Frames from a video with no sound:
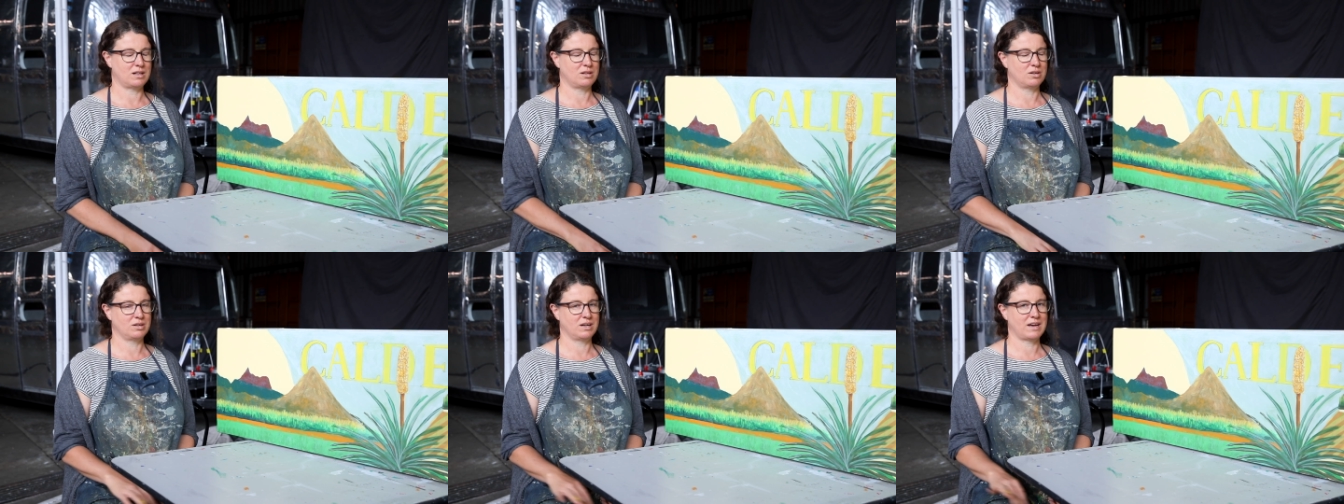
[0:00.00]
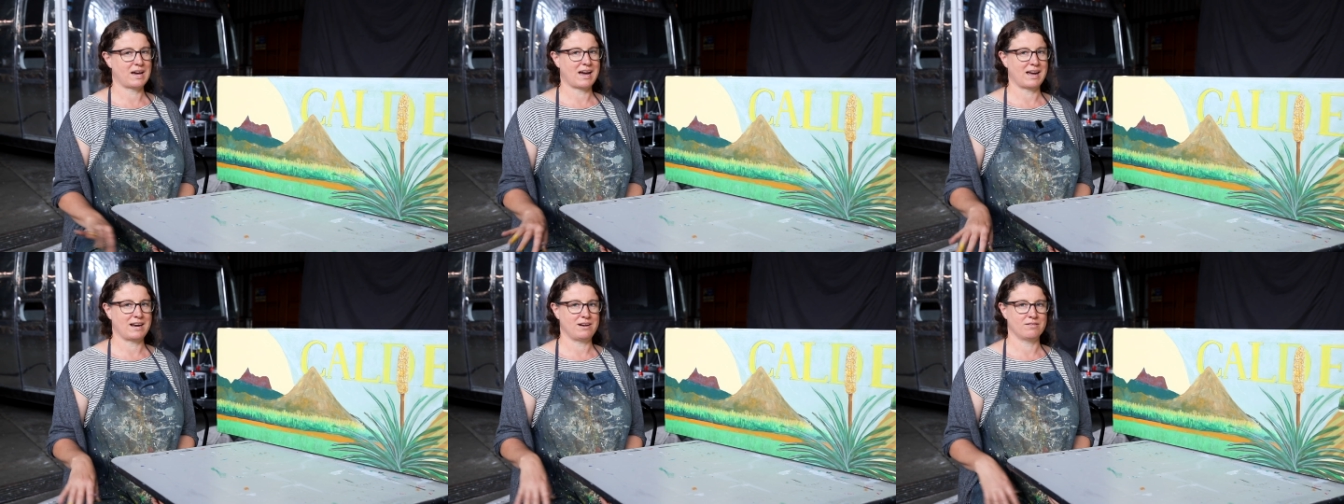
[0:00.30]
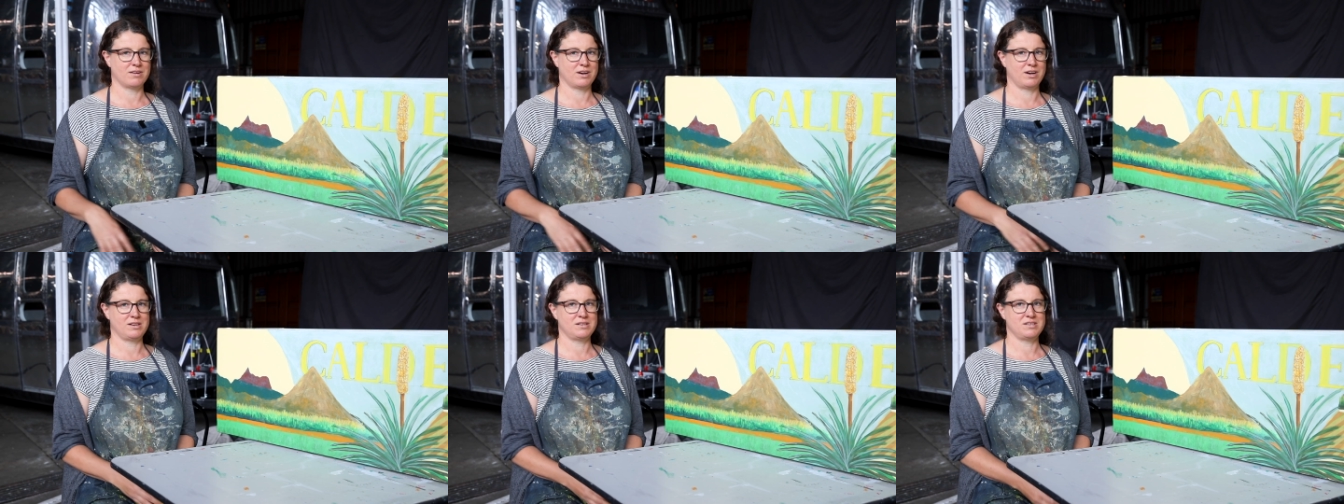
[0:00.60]
along Cane
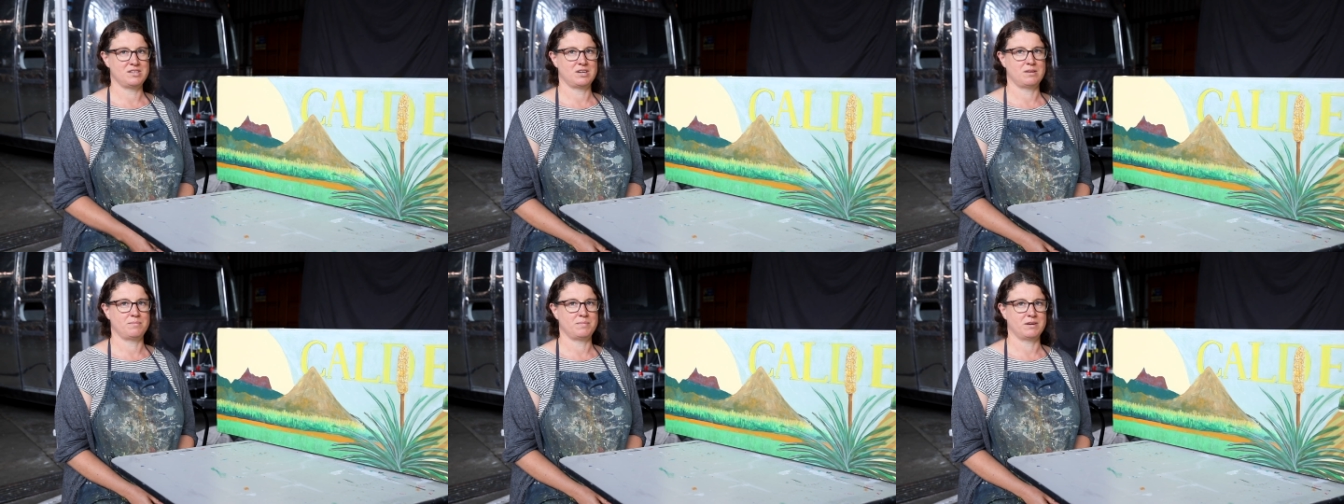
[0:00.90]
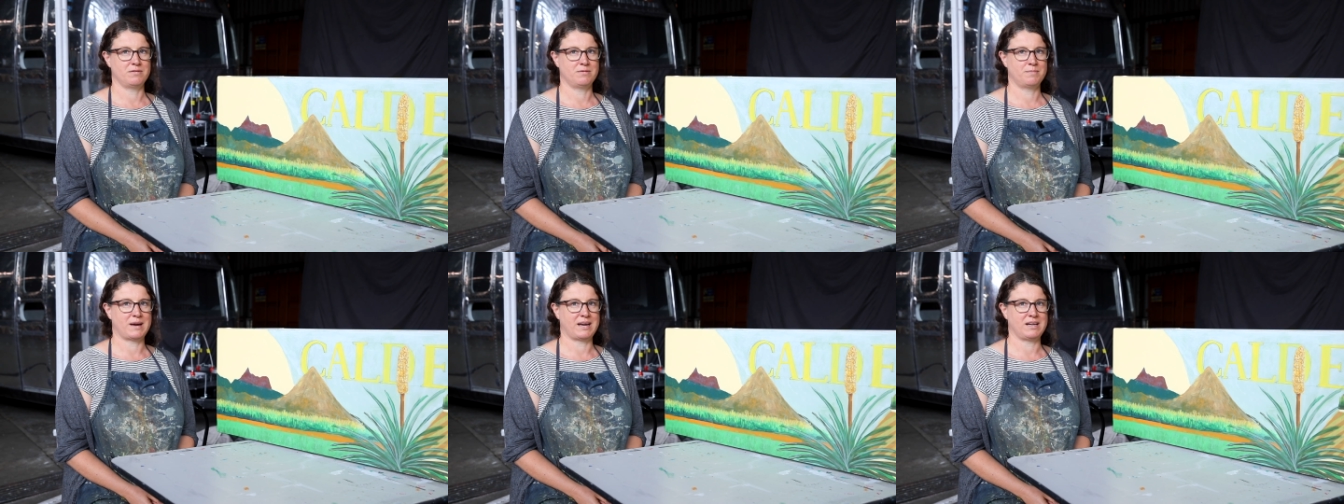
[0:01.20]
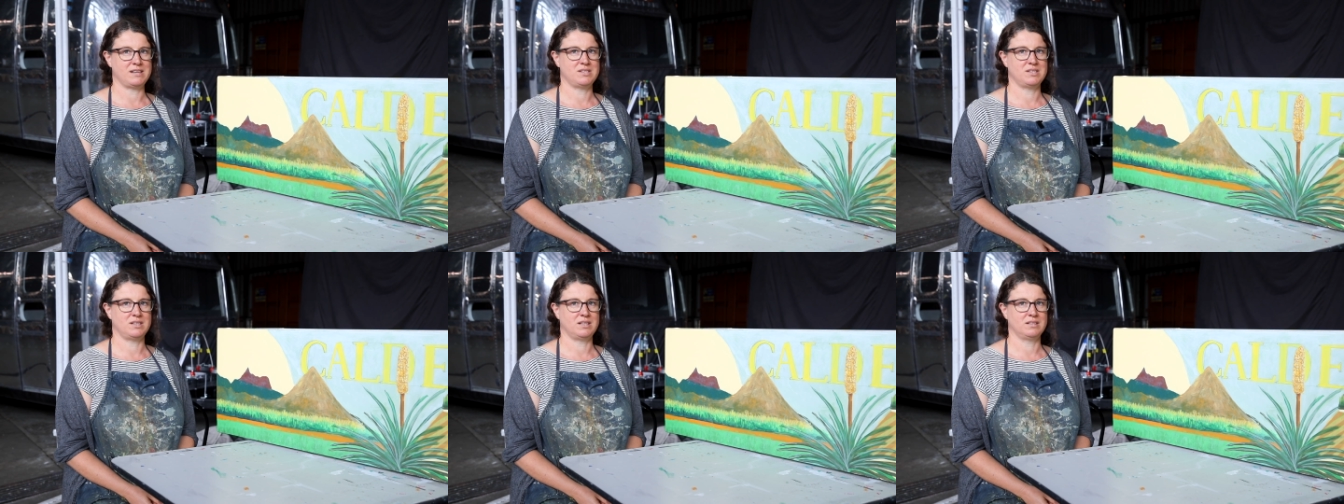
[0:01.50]
Road and did a bit of
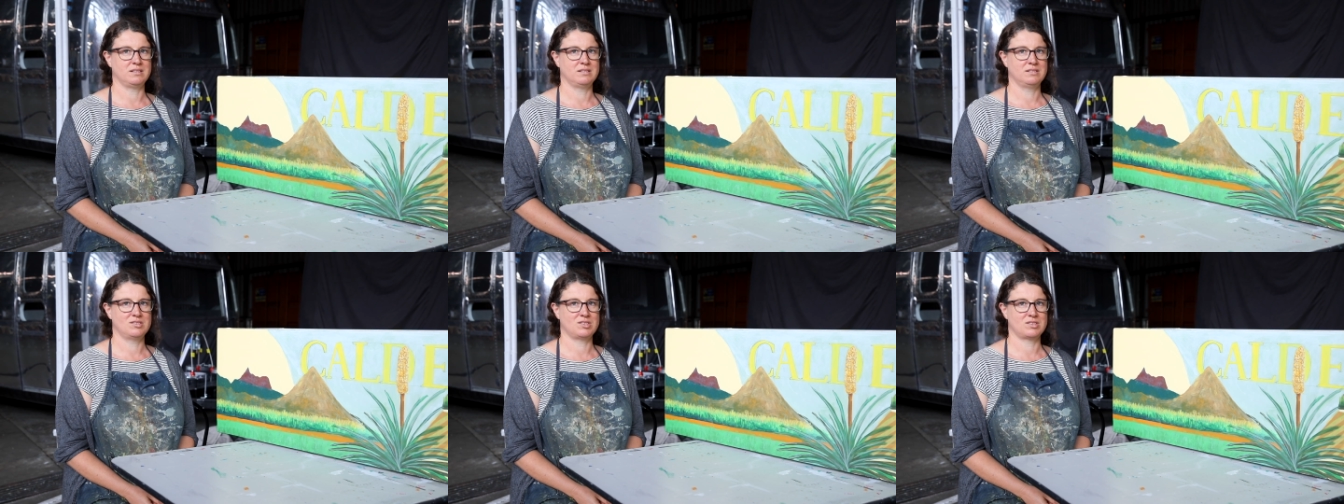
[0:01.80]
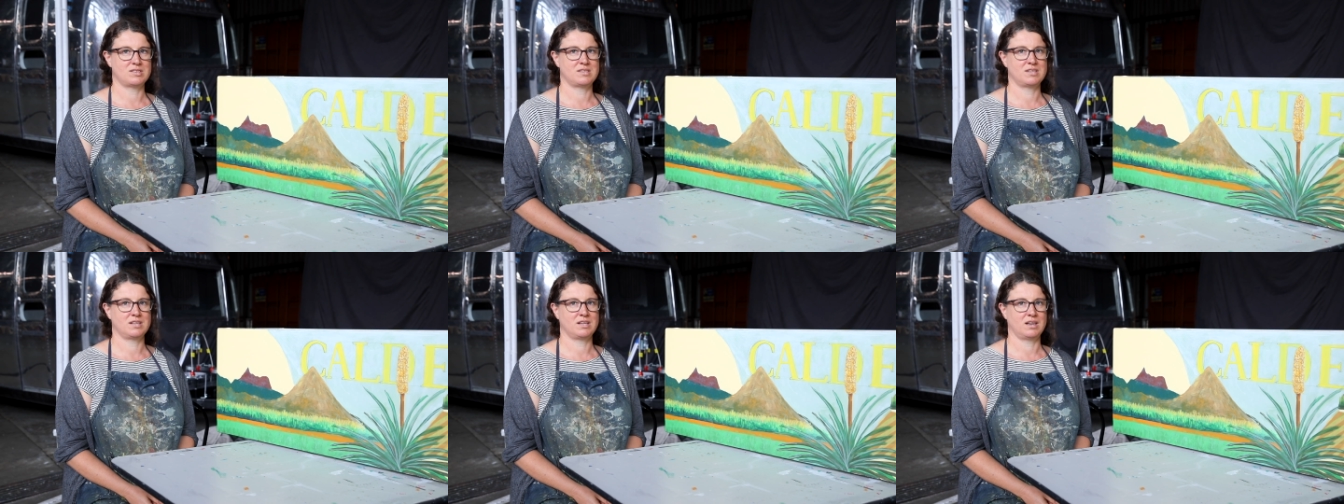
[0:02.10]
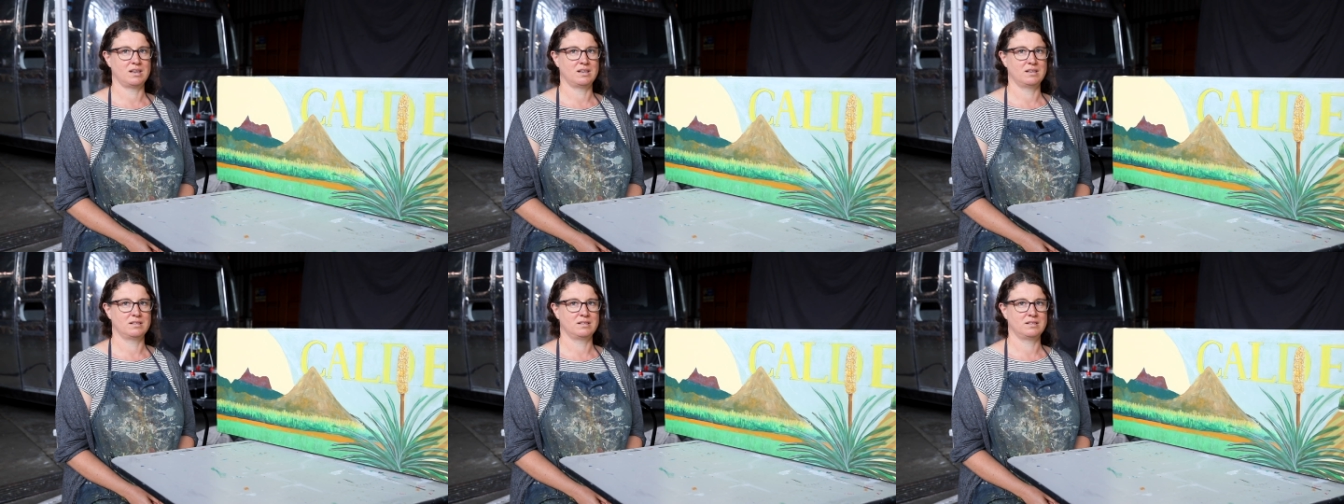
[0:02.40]
painting just to
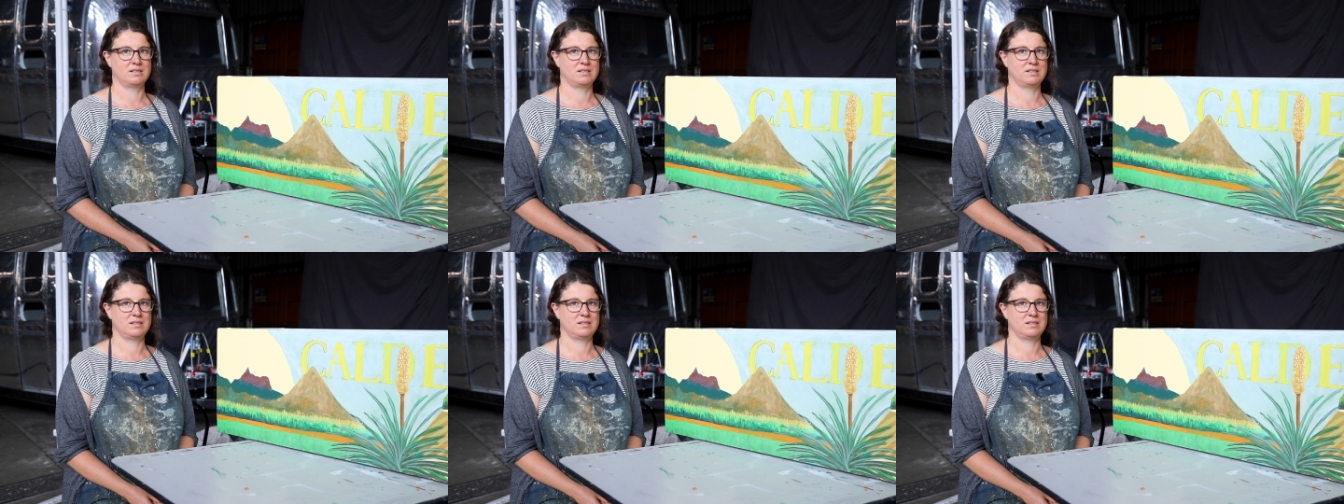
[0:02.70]
get